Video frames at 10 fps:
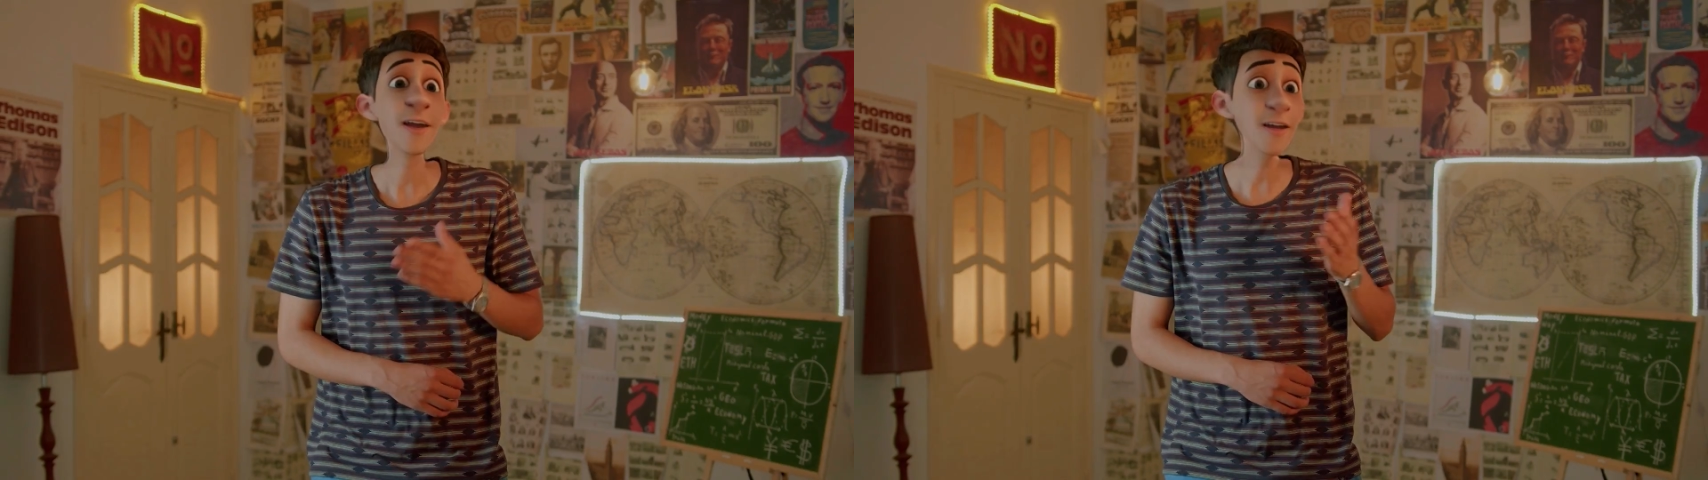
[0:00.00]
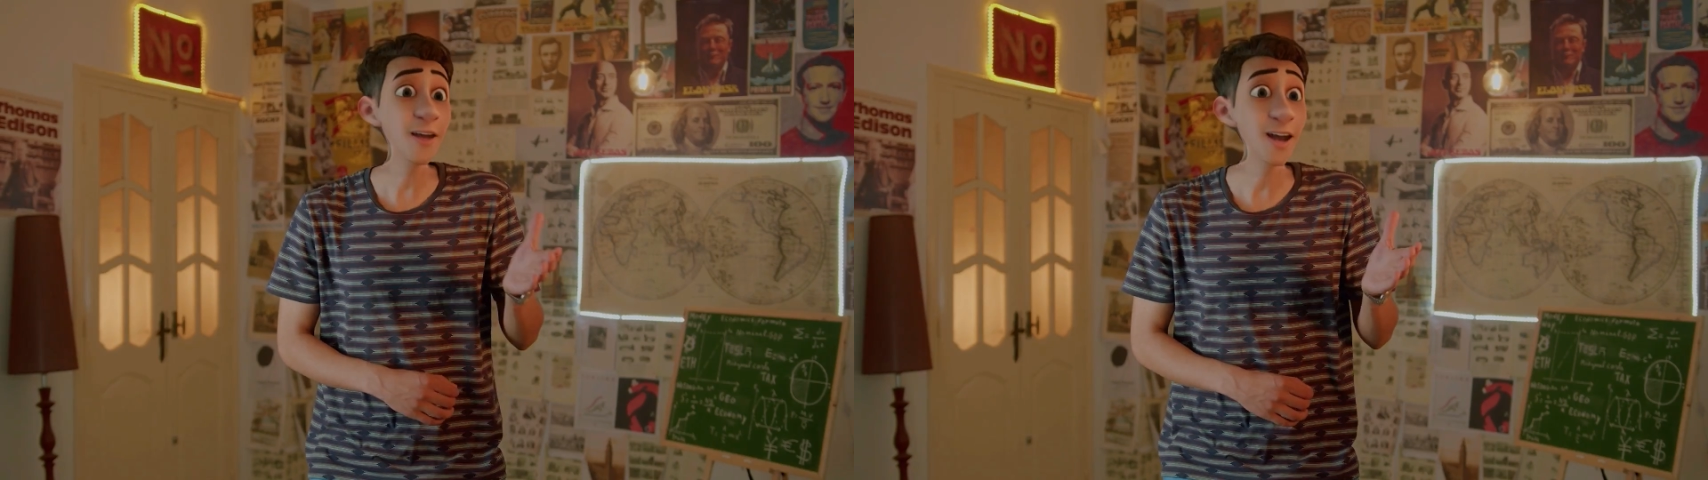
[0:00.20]

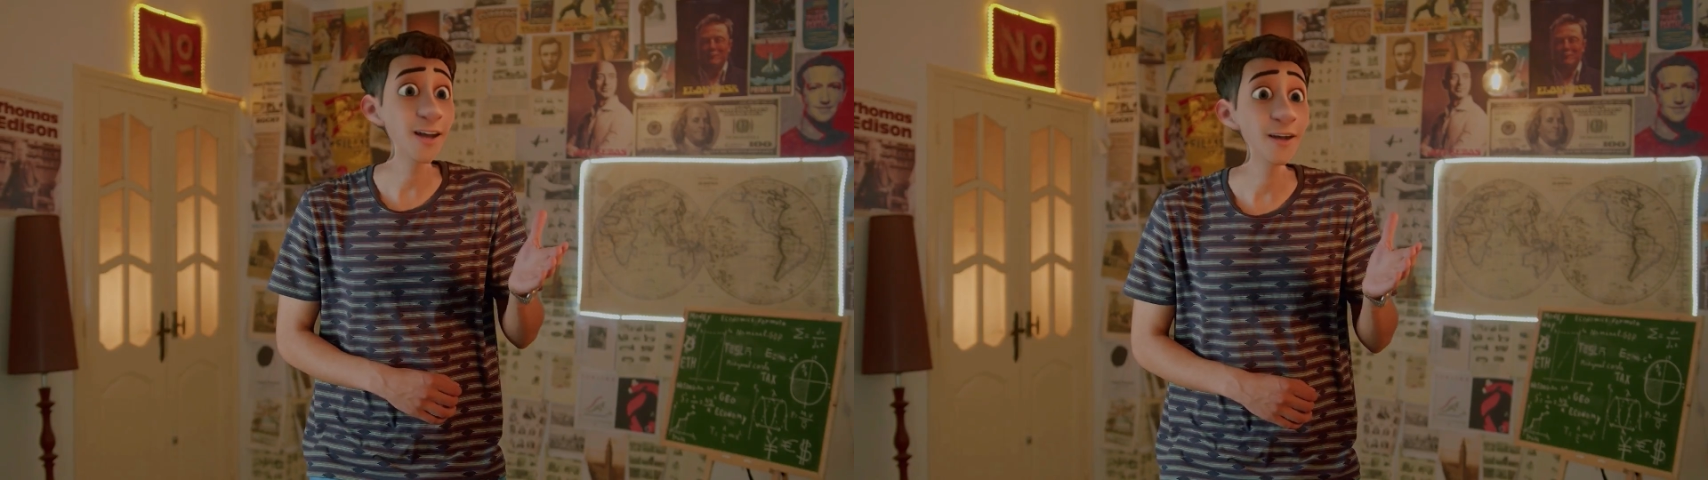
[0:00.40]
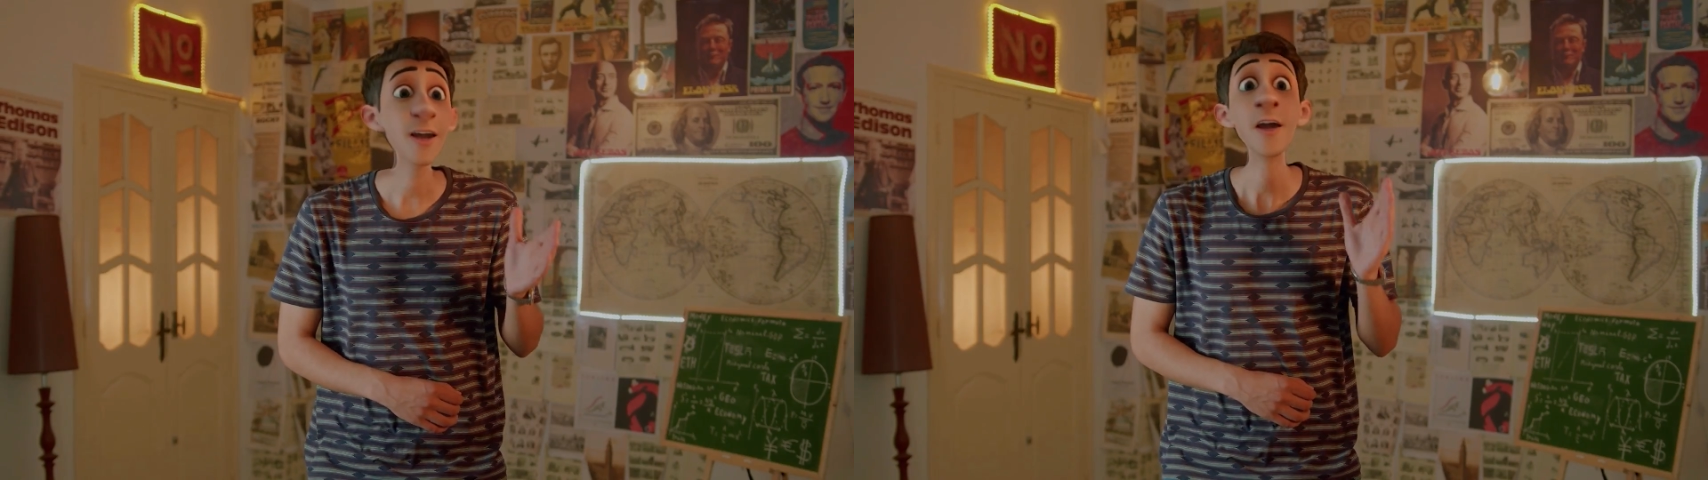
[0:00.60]
In the
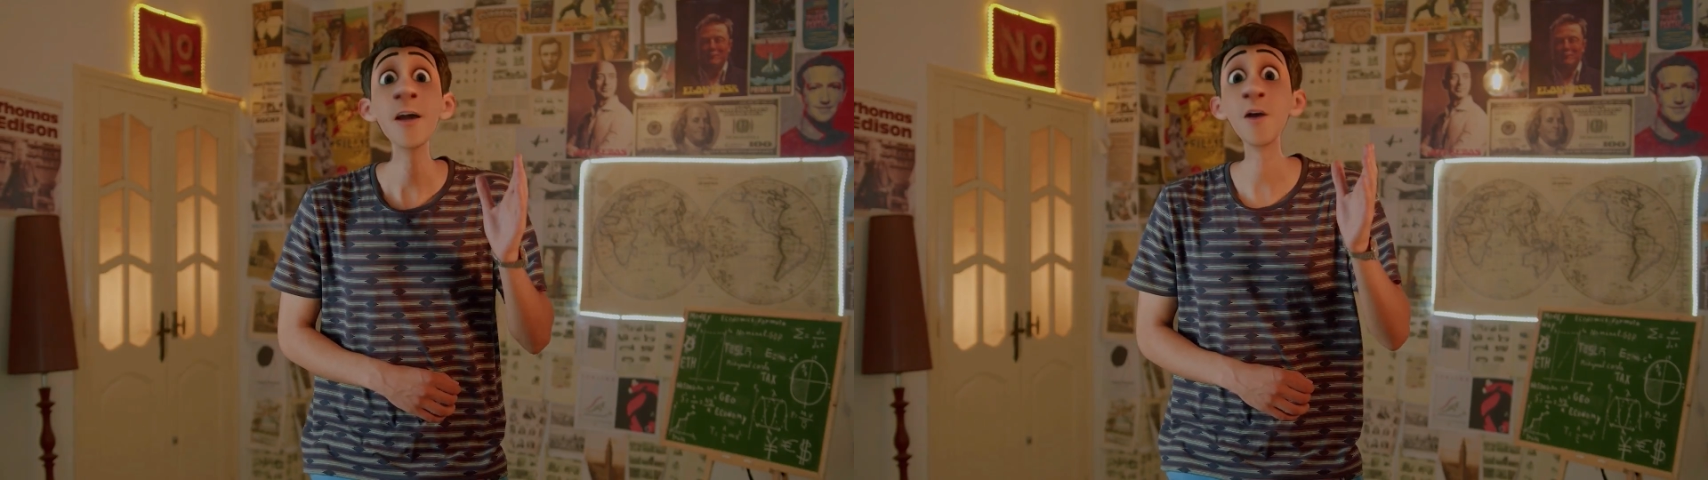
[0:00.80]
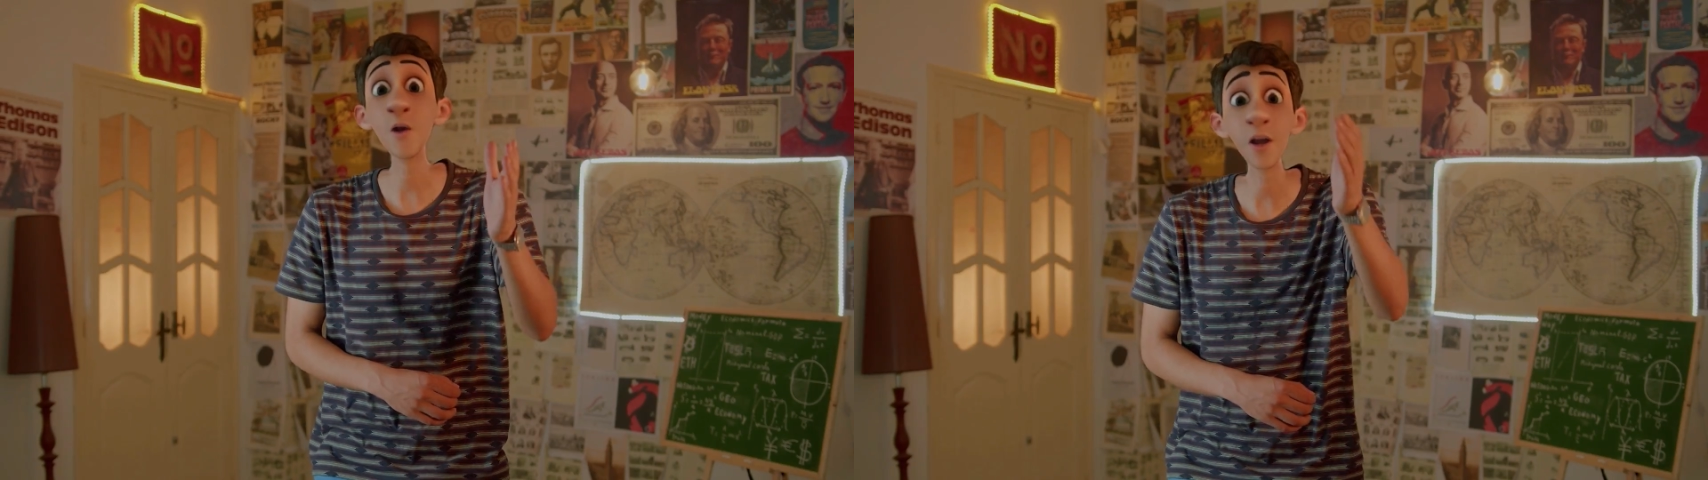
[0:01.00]
end,
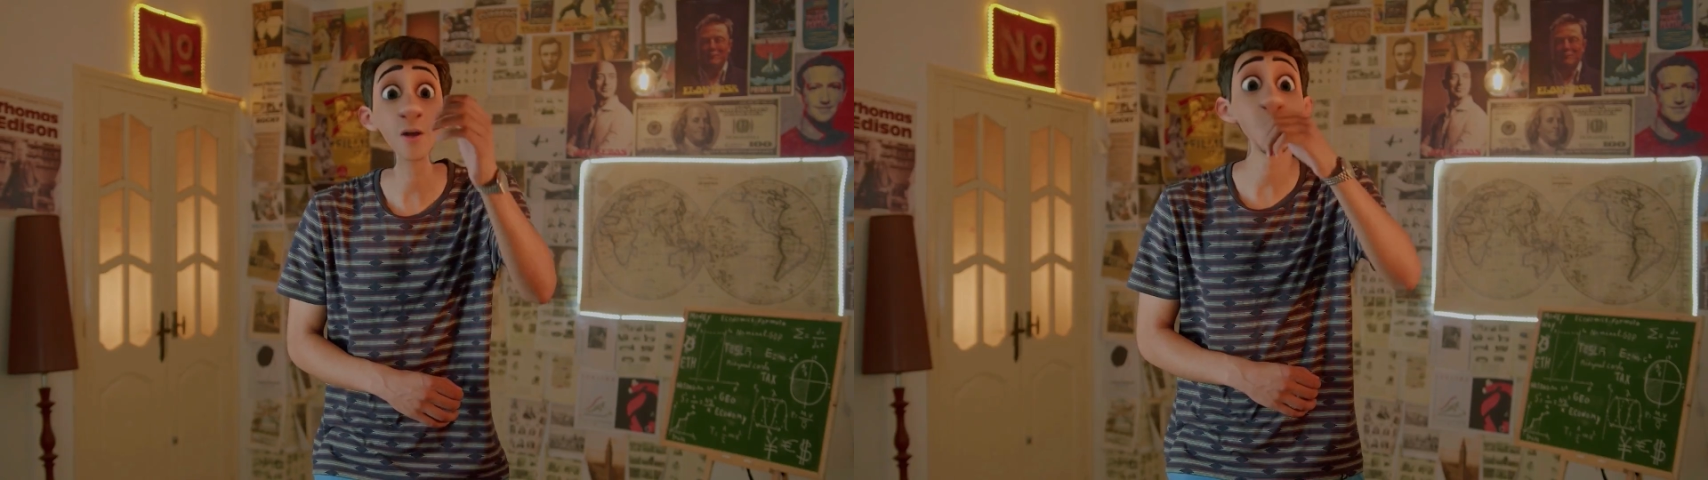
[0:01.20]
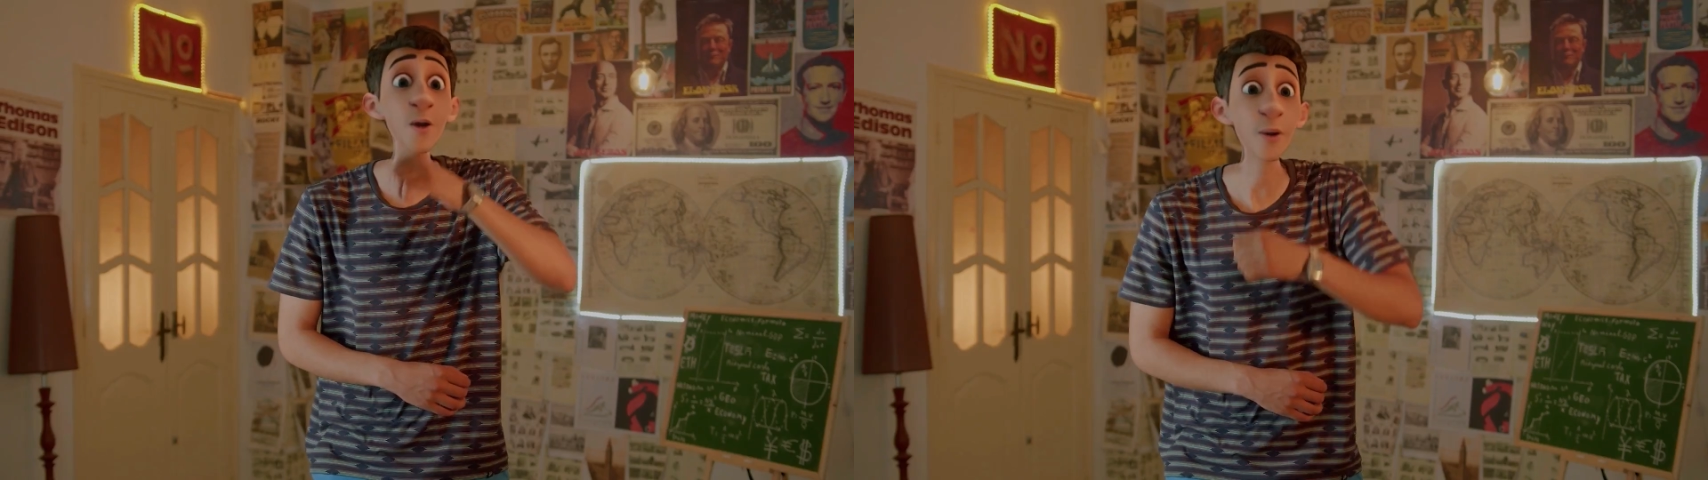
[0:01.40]
according
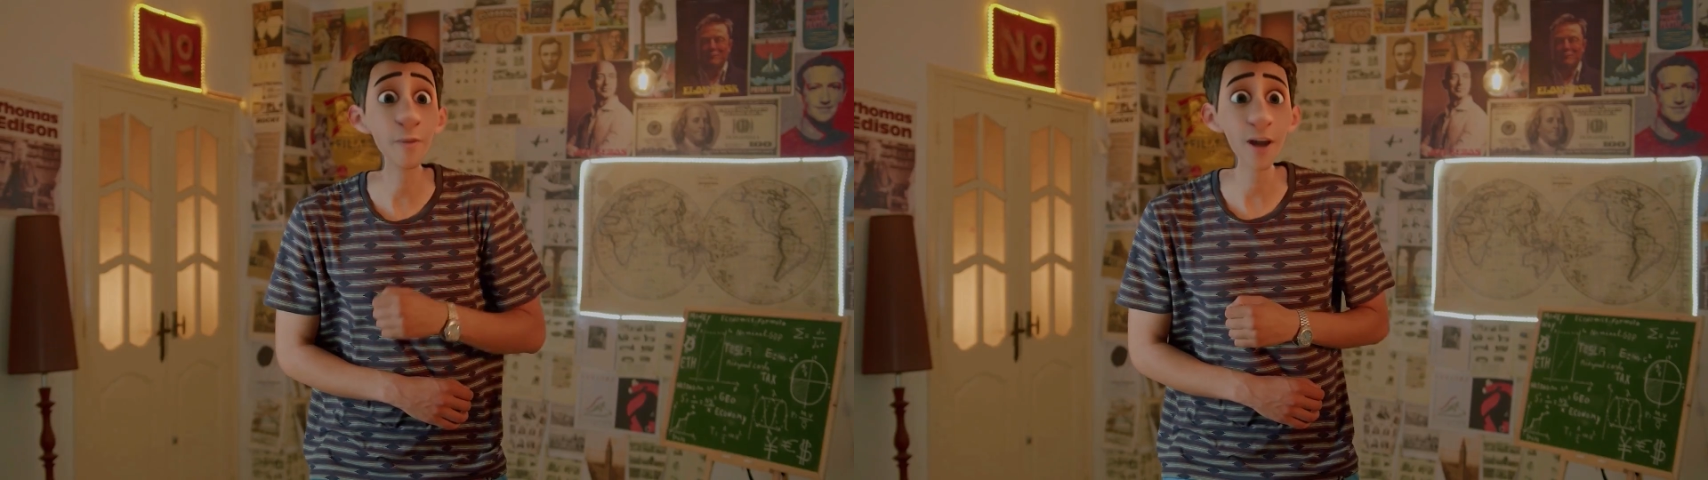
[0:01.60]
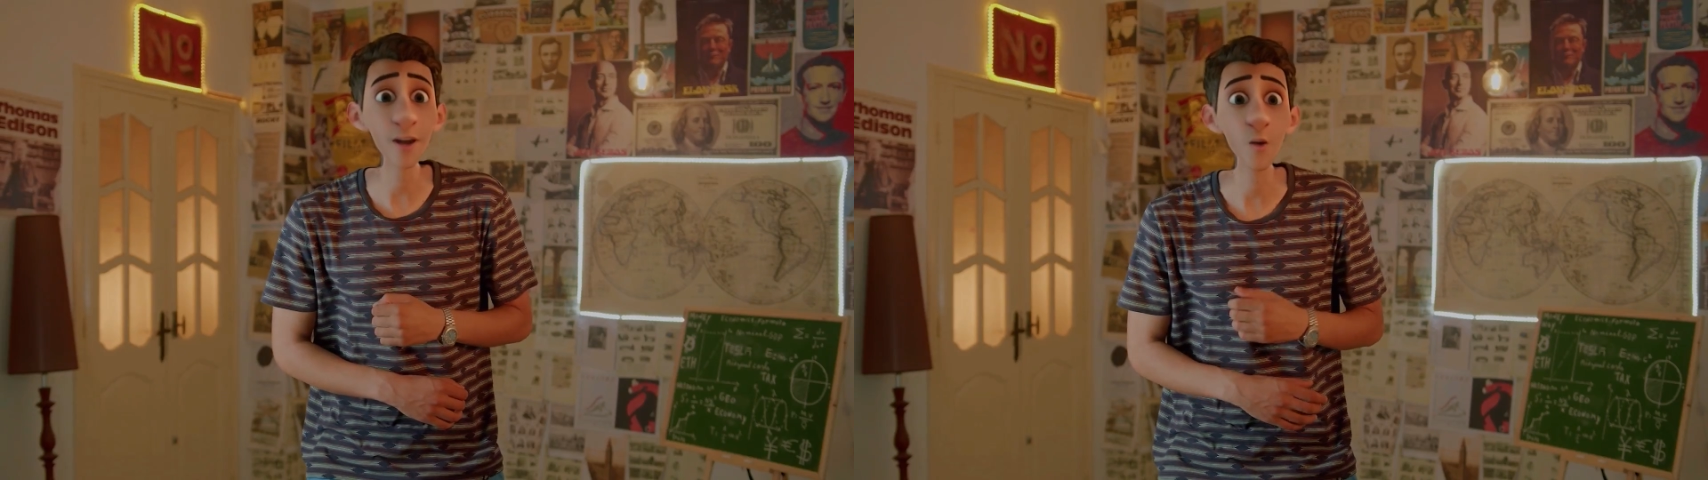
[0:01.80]
to your
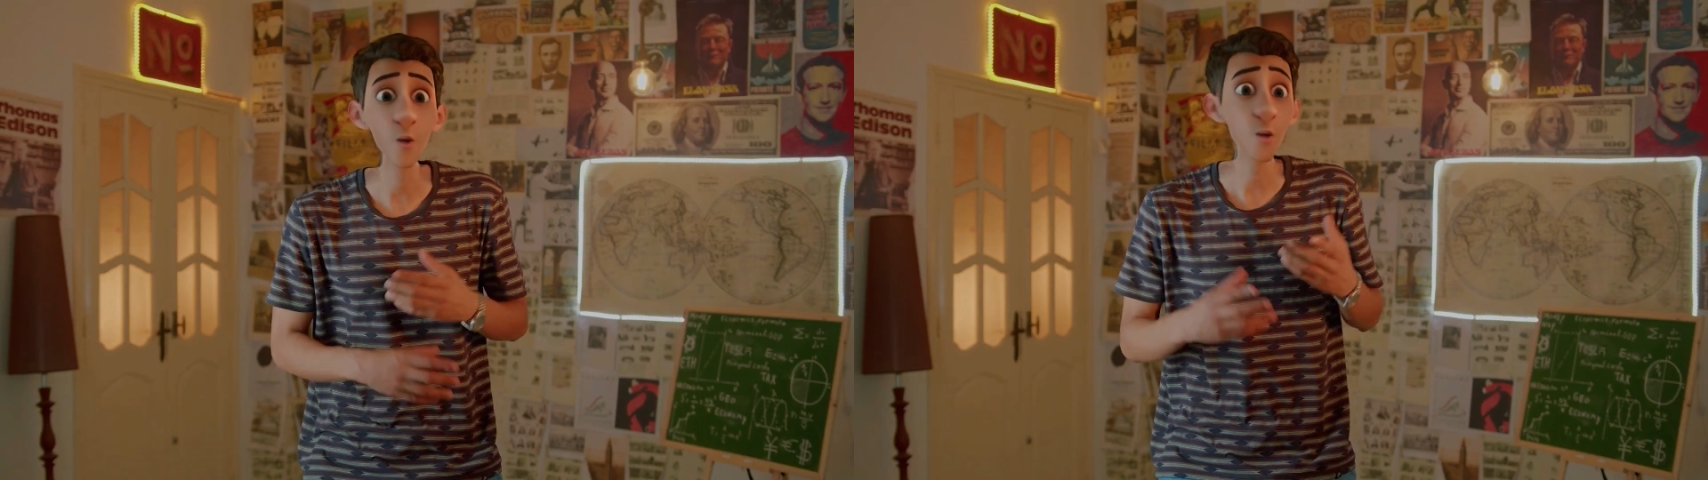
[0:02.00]
opinion,